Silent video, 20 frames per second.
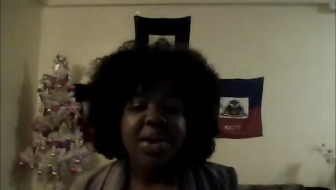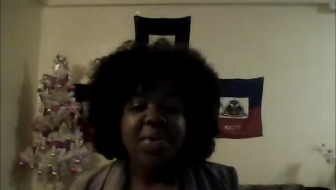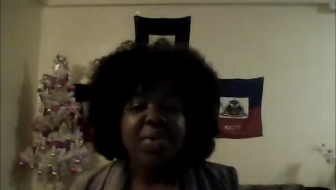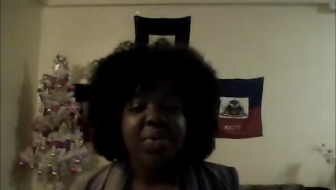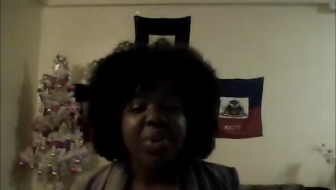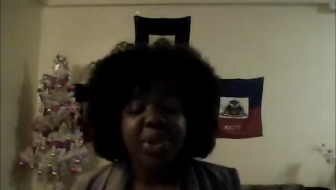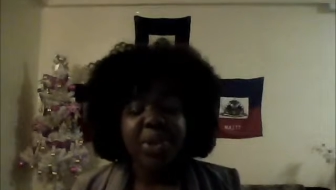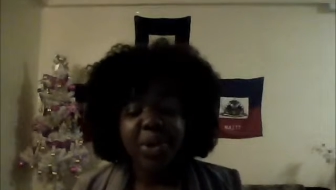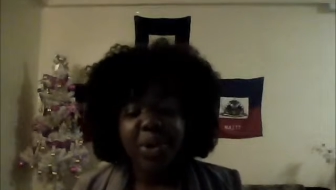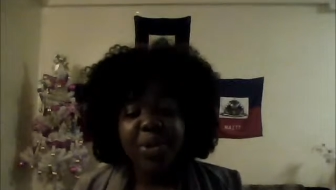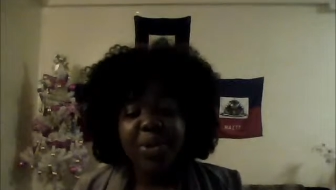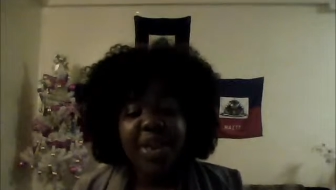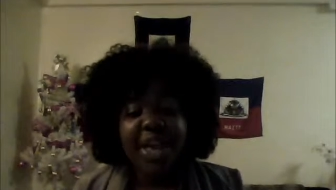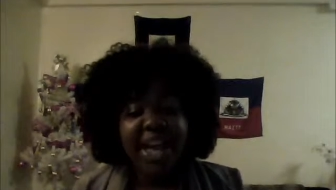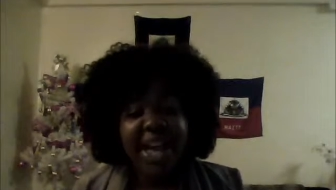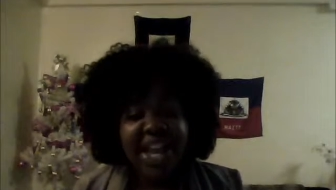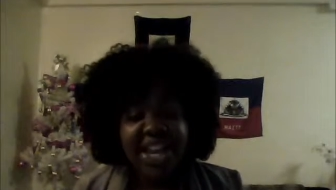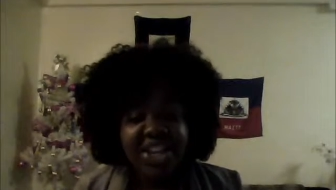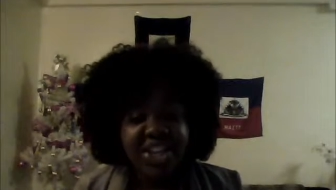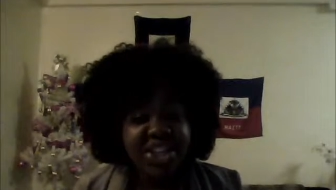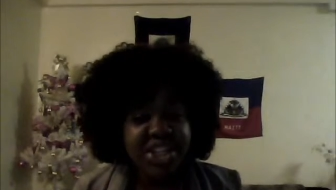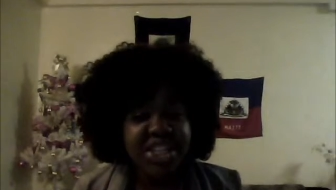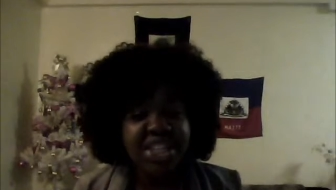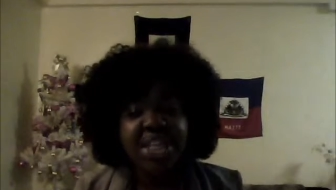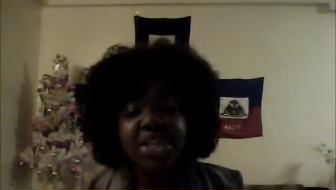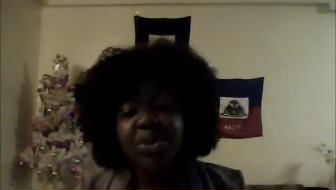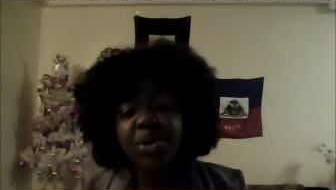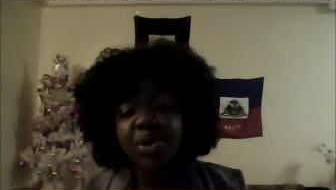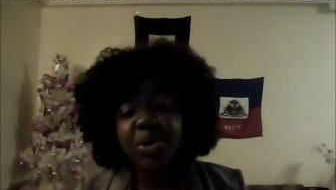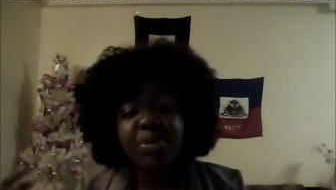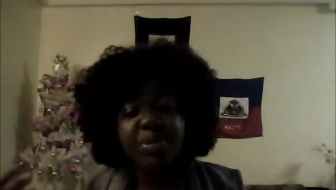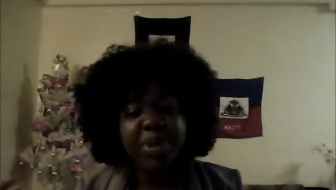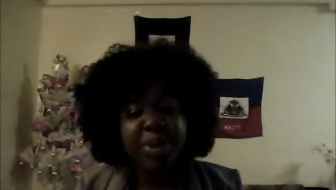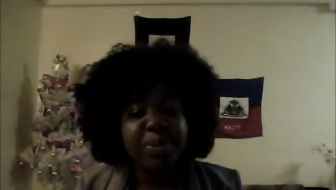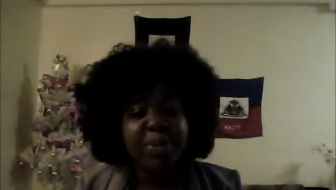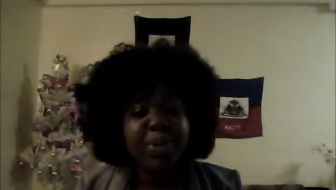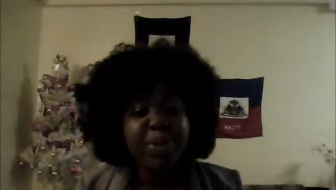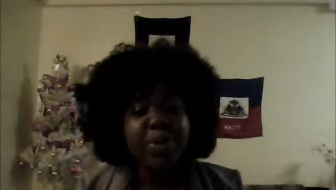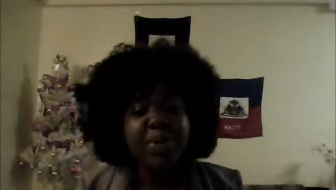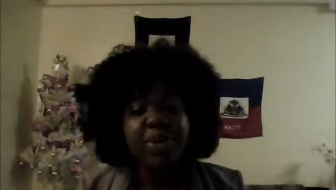with all the Haitians and all the
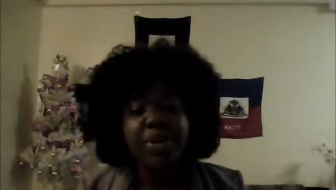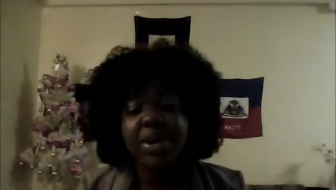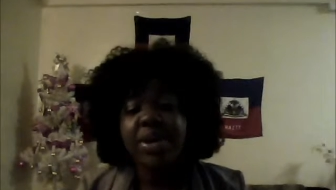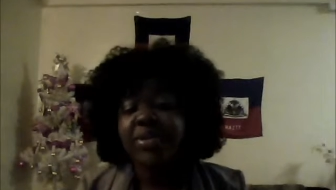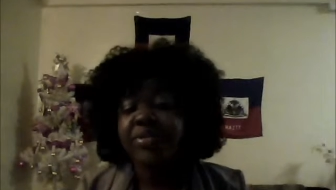people